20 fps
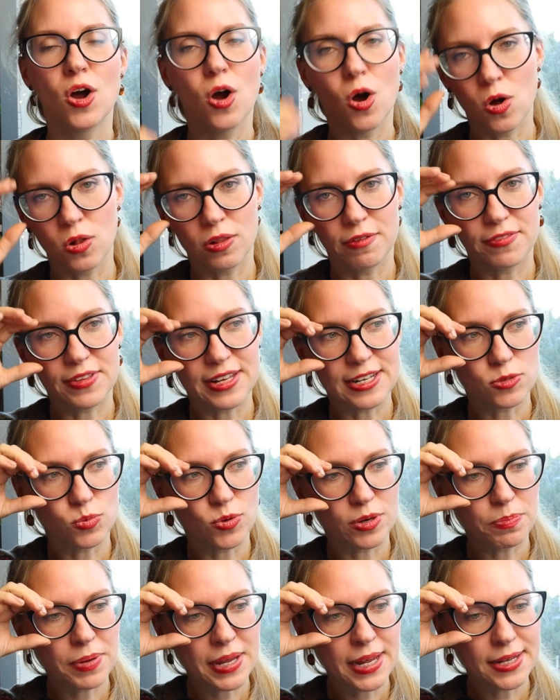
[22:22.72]
all of these
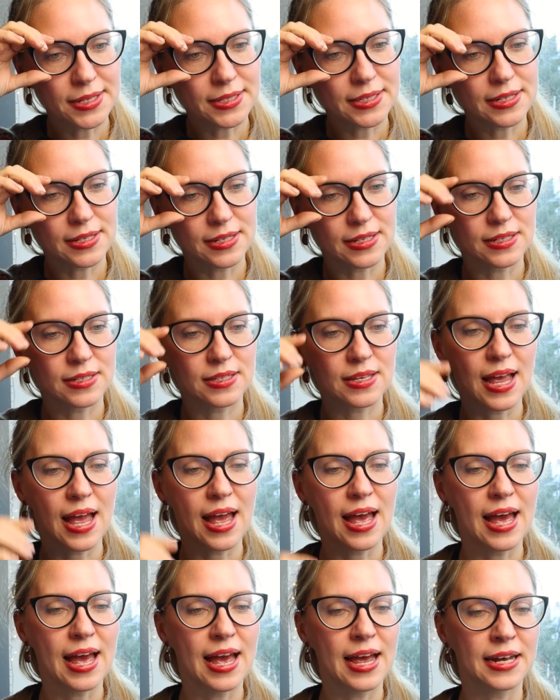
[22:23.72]
wood pieces
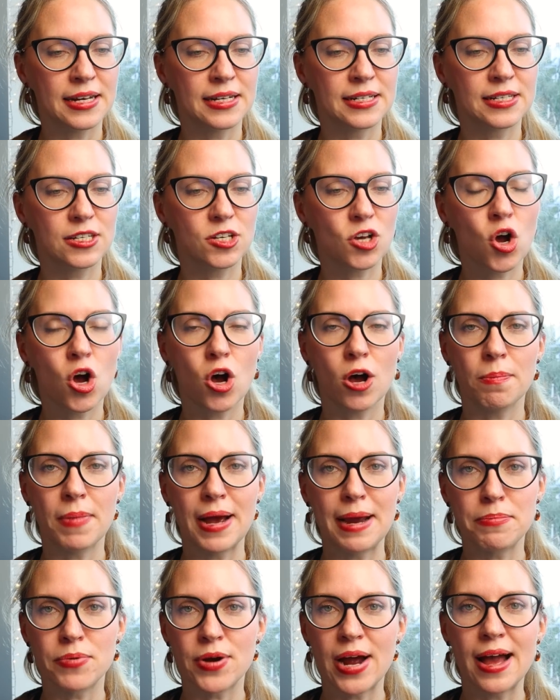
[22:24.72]
and caught
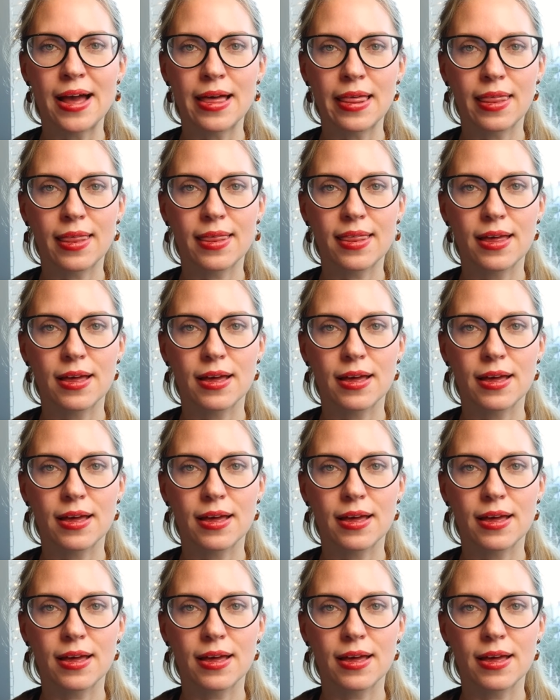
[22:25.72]
my breath,